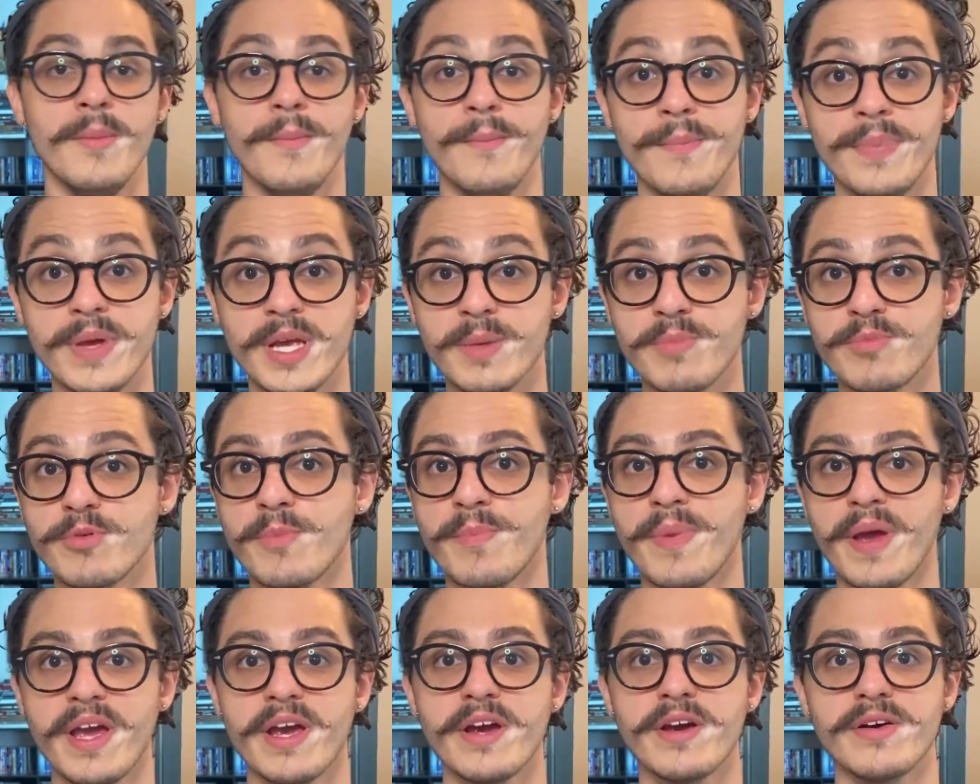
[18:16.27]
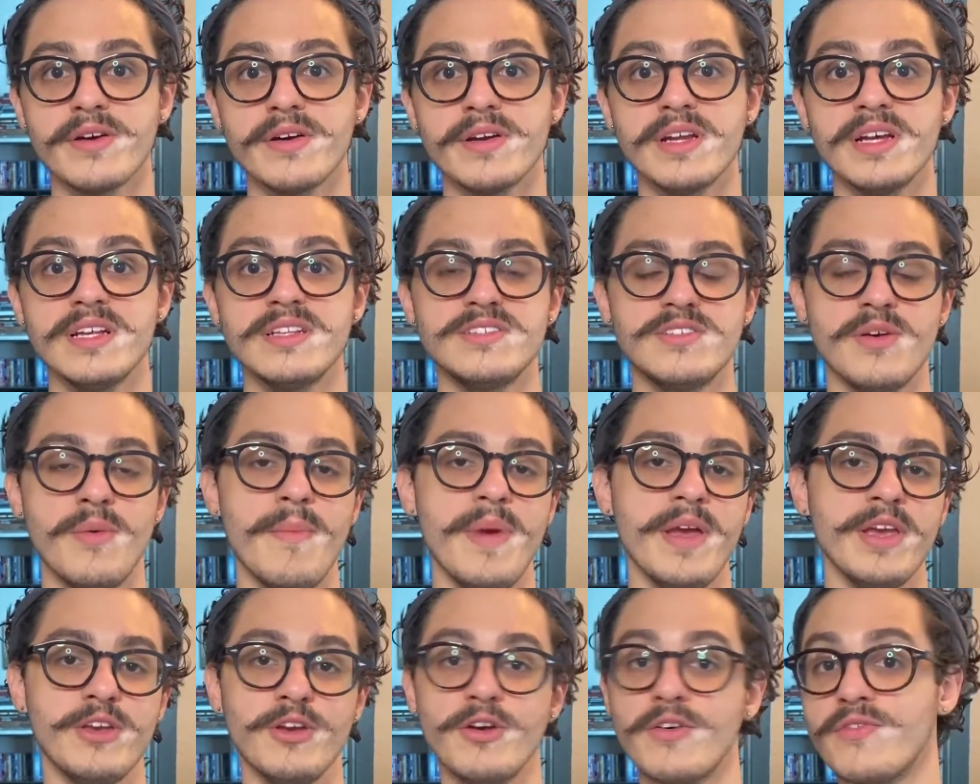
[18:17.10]
be prepared to
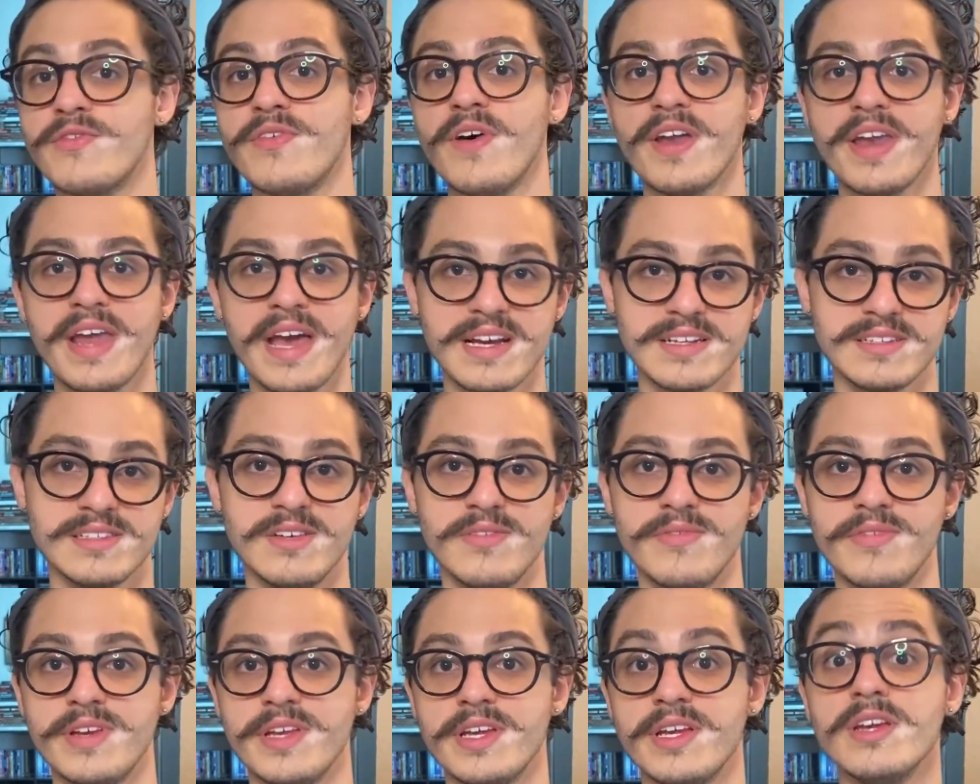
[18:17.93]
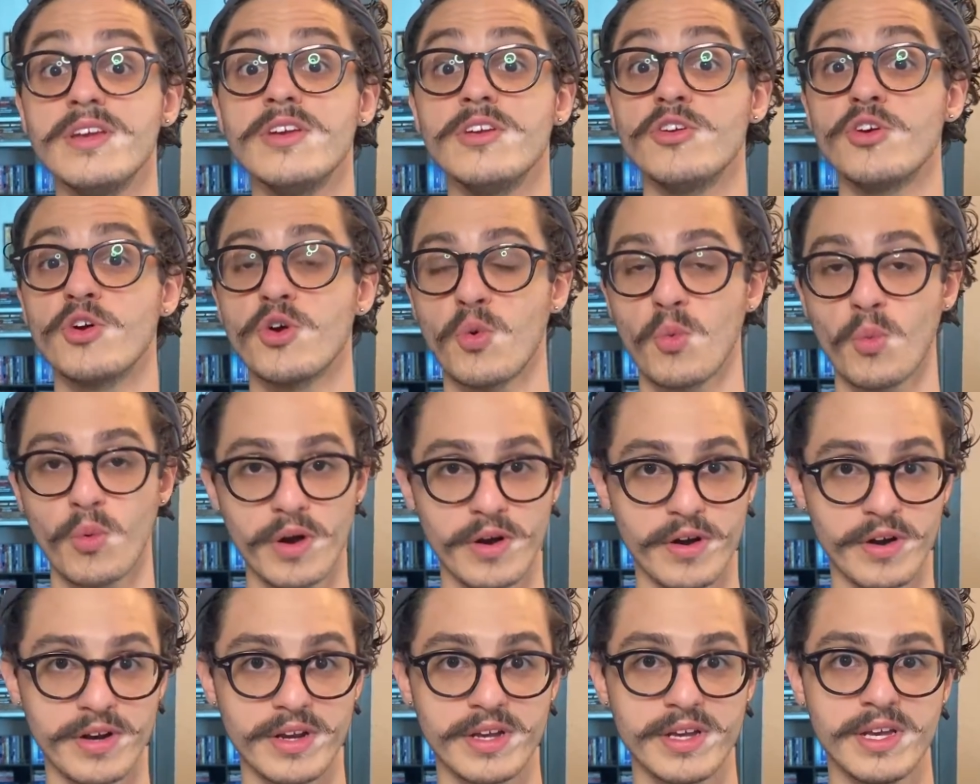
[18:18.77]
make your fun activity your
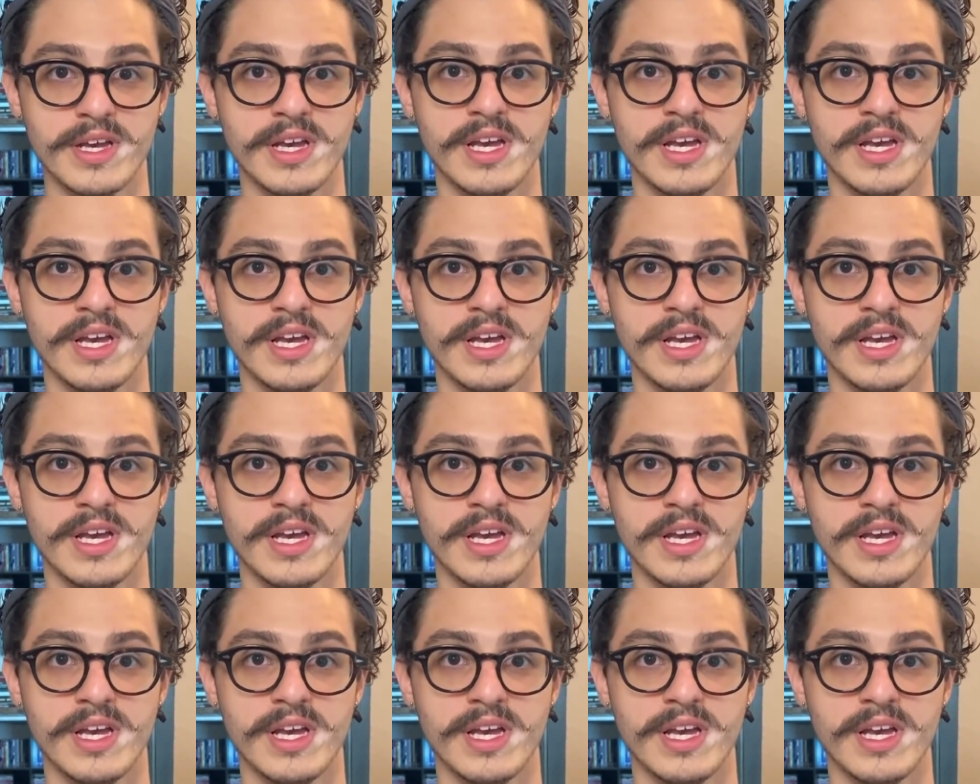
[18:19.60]
work.